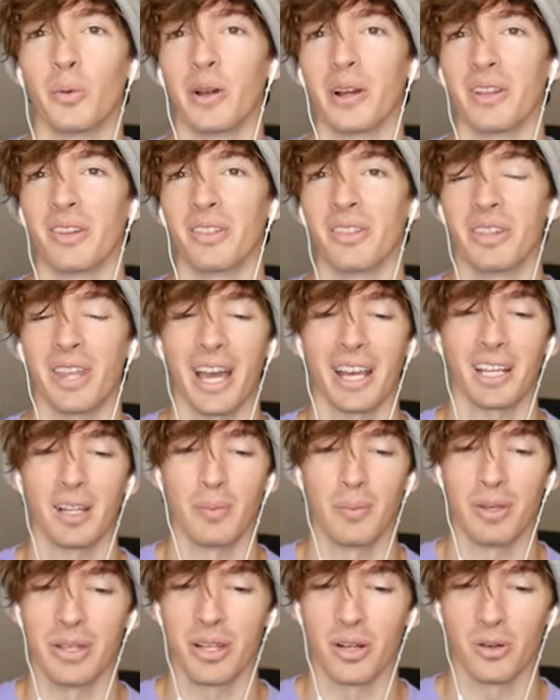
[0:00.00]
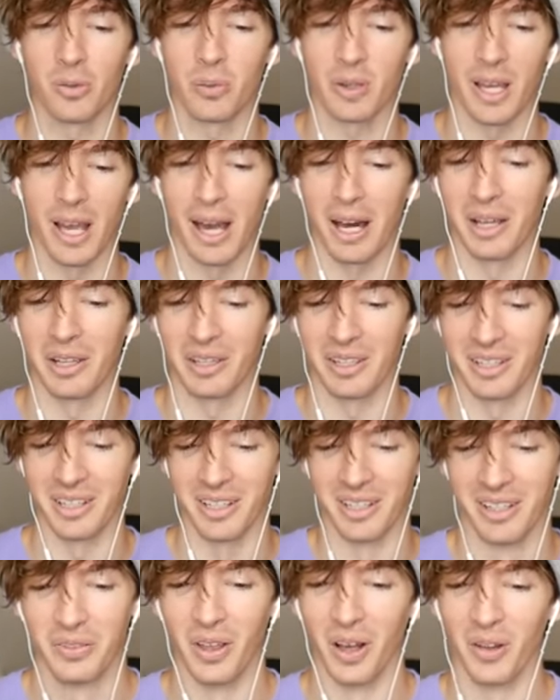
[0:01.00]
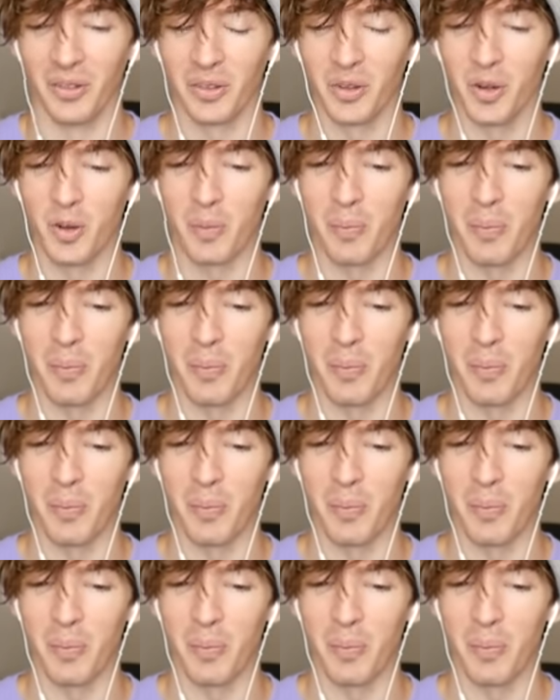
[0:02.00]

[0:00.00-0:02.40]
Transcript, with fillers: weird. That can be your reality. Don't do